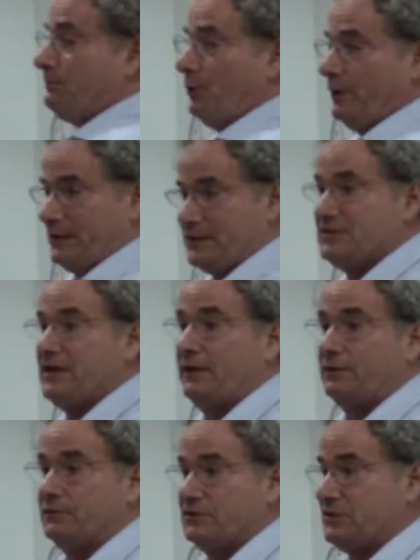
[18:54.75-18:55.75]
a point, as
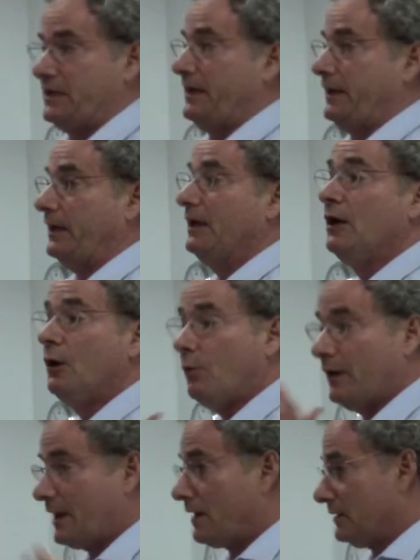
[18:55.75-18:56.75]
Dale was saying,
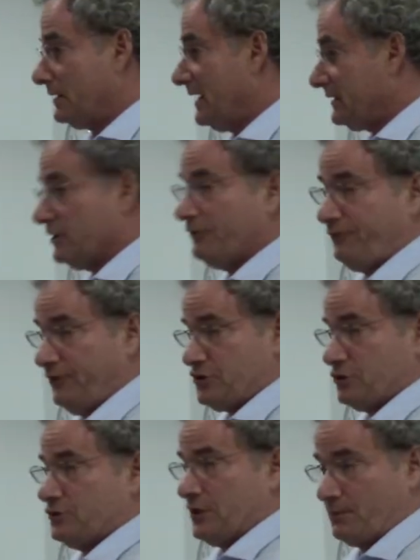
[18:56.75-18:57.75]
when our elected
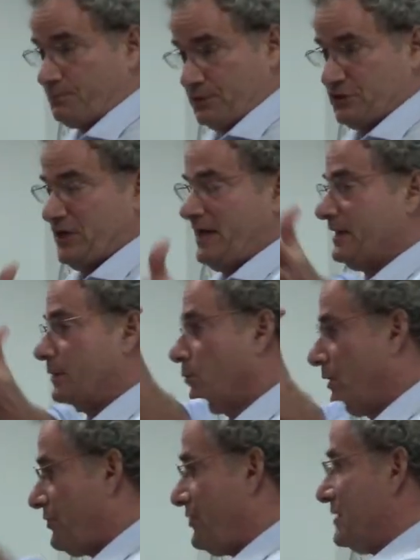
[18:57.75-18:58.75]
officials are presented
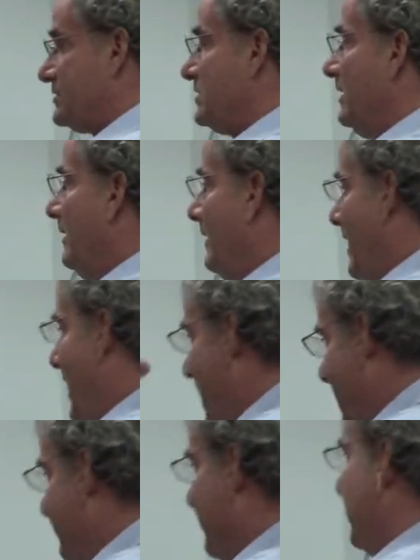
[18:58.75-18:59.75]
with this
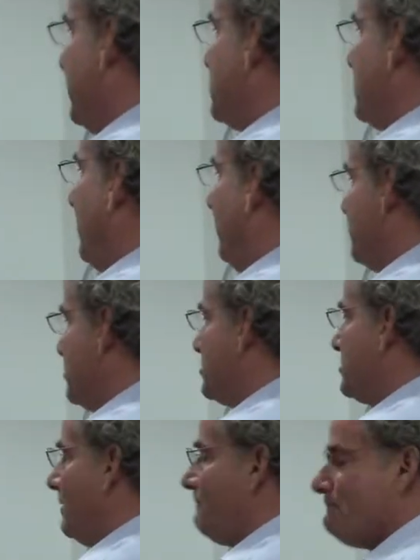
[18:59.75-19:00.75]
evidence of just the